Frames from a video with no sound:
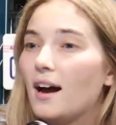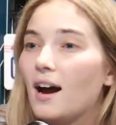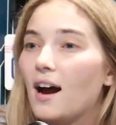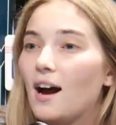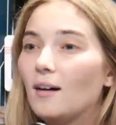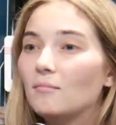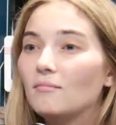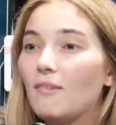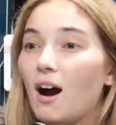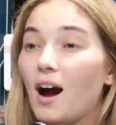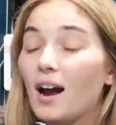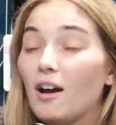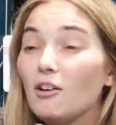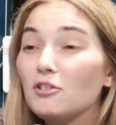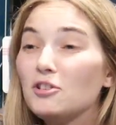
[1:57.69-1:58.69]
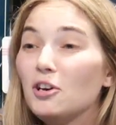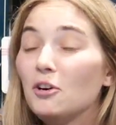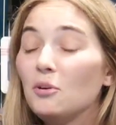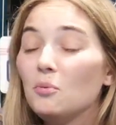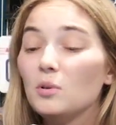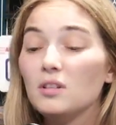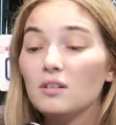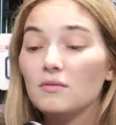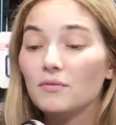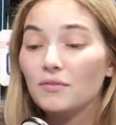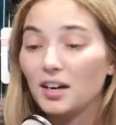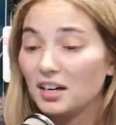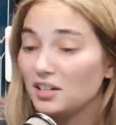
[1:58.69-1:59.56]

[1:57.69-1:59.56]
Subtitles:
I also was very